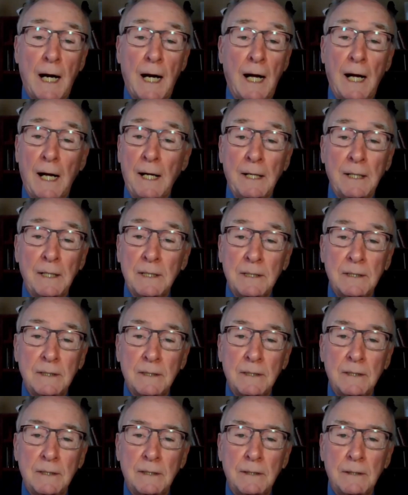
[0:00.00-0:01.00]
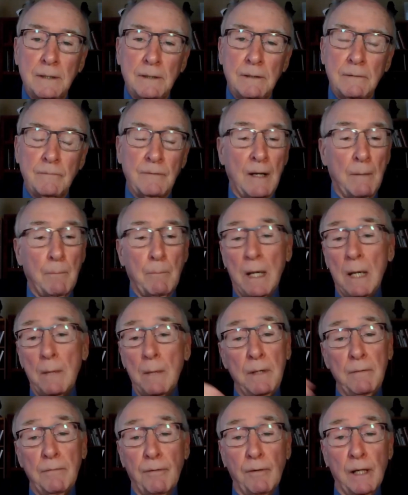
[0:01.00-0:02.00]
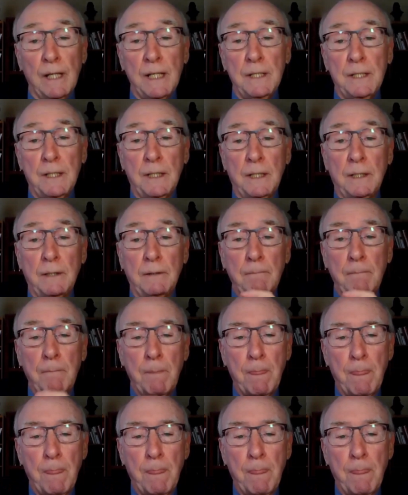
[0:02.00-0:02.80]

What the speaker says: eye that may be fleeting.